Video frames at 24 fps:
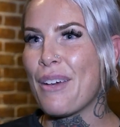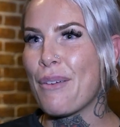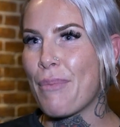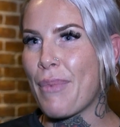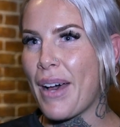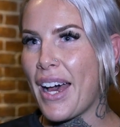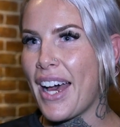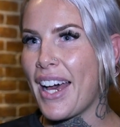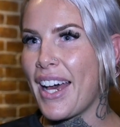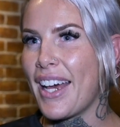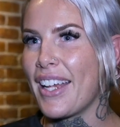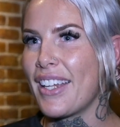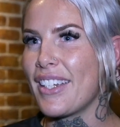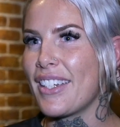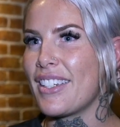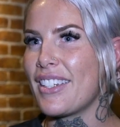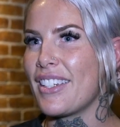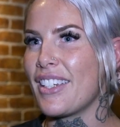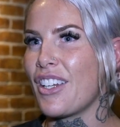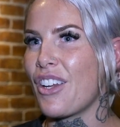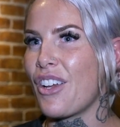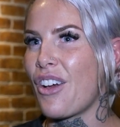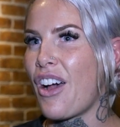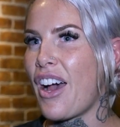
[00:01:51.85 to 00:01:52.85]
But,
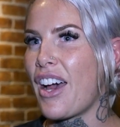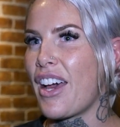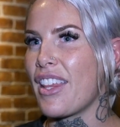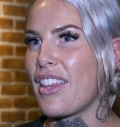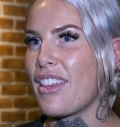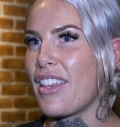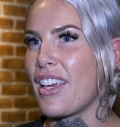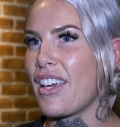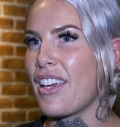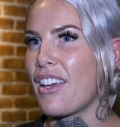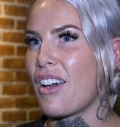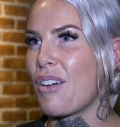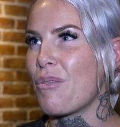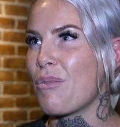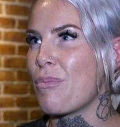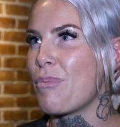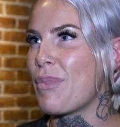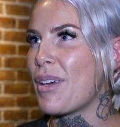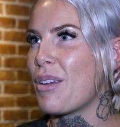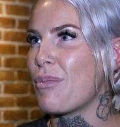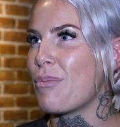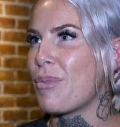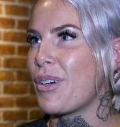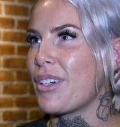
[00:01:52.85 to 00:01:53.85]
you know, I think I'm a
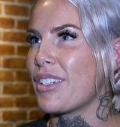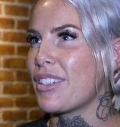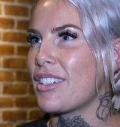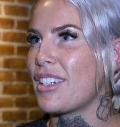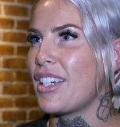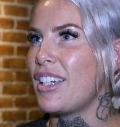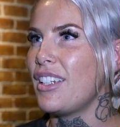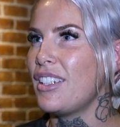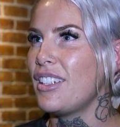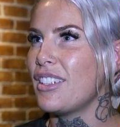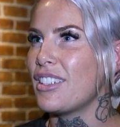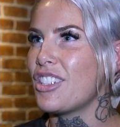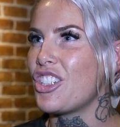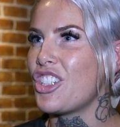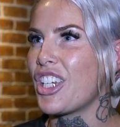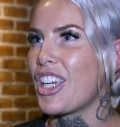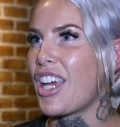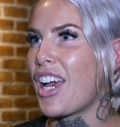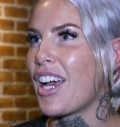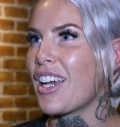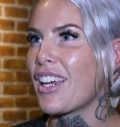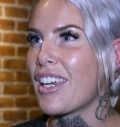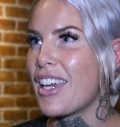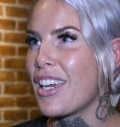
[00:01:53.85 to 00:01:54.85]
better boxer and she
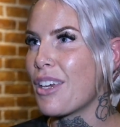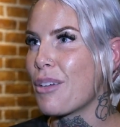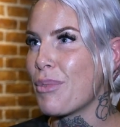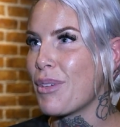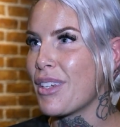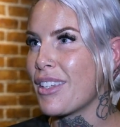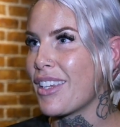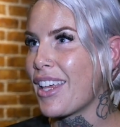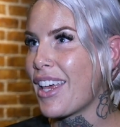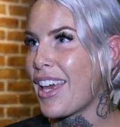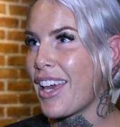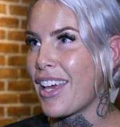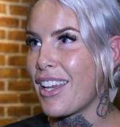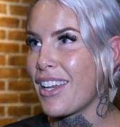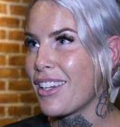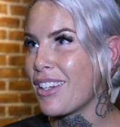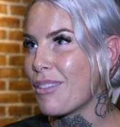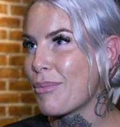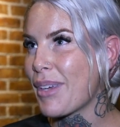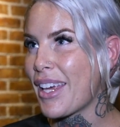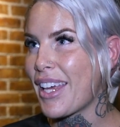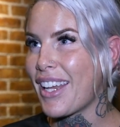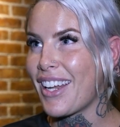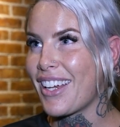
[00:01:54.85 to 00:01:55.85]
can't kick me in the head
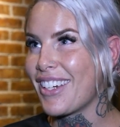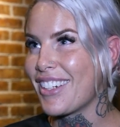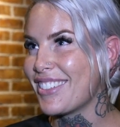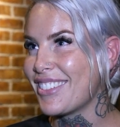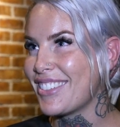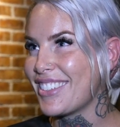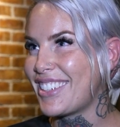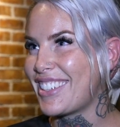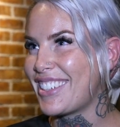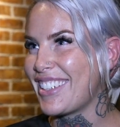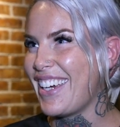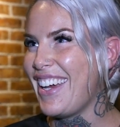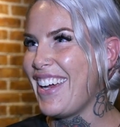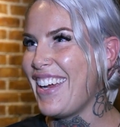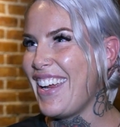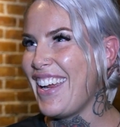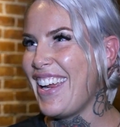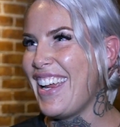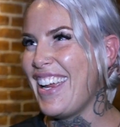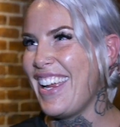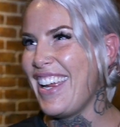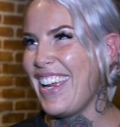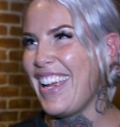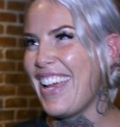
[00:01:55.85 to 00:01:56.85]
in bare knuckles. So
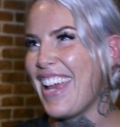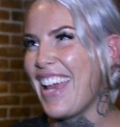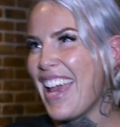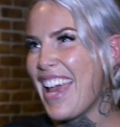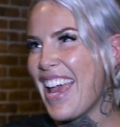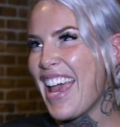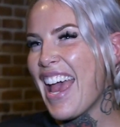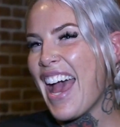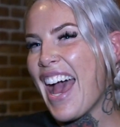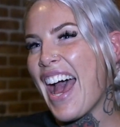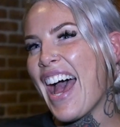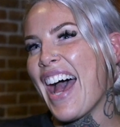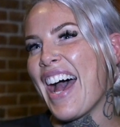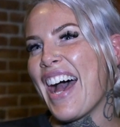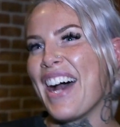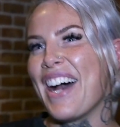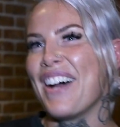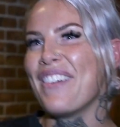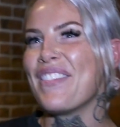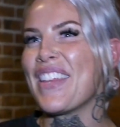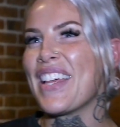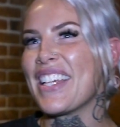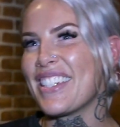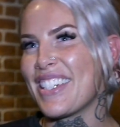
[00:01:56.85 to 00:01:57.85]

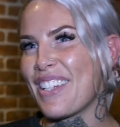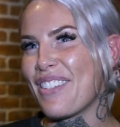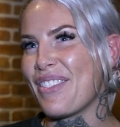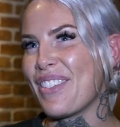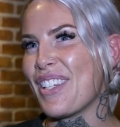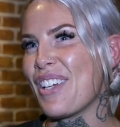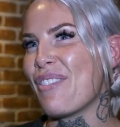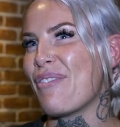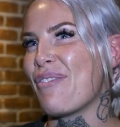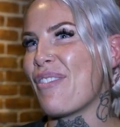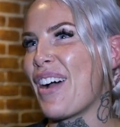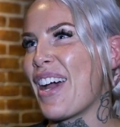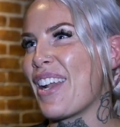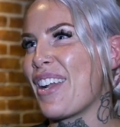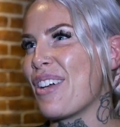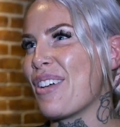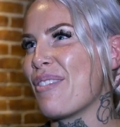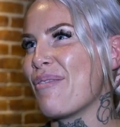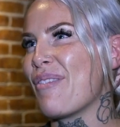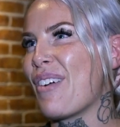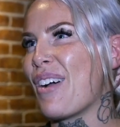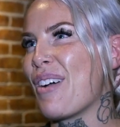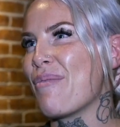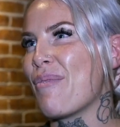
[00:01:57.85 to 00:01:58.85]
that's definitely a fight
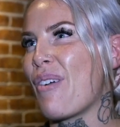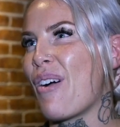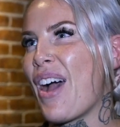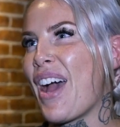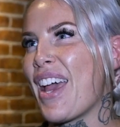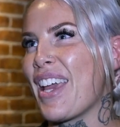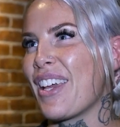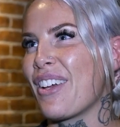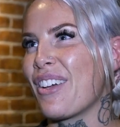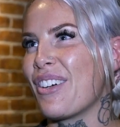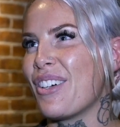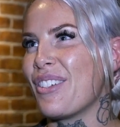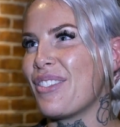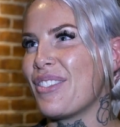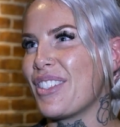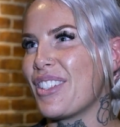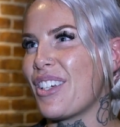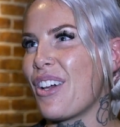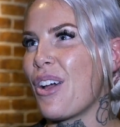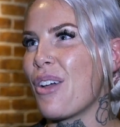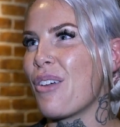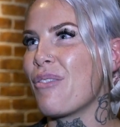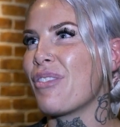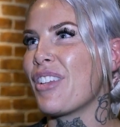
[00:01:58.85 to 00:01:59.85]
I'm eyeing off.
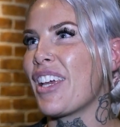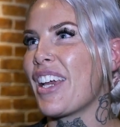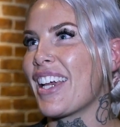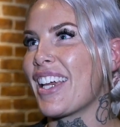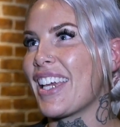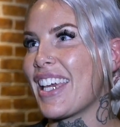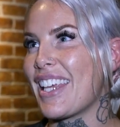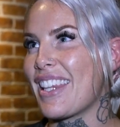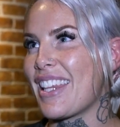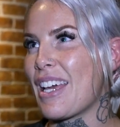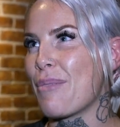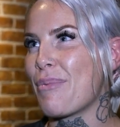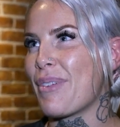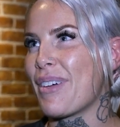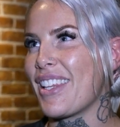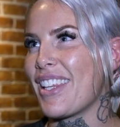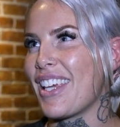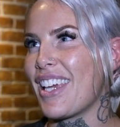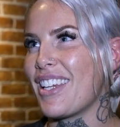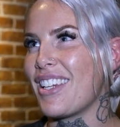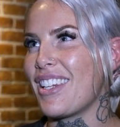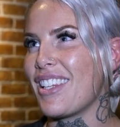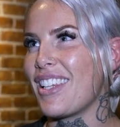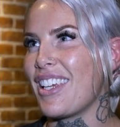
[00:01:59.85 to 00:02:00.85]
So hopefully I can get that by
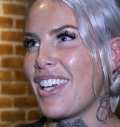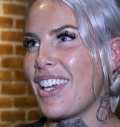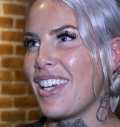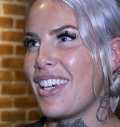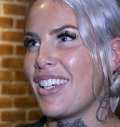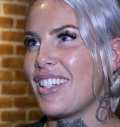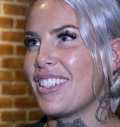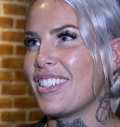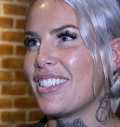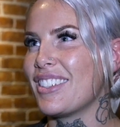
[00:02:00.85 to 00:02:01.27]
the end of the year.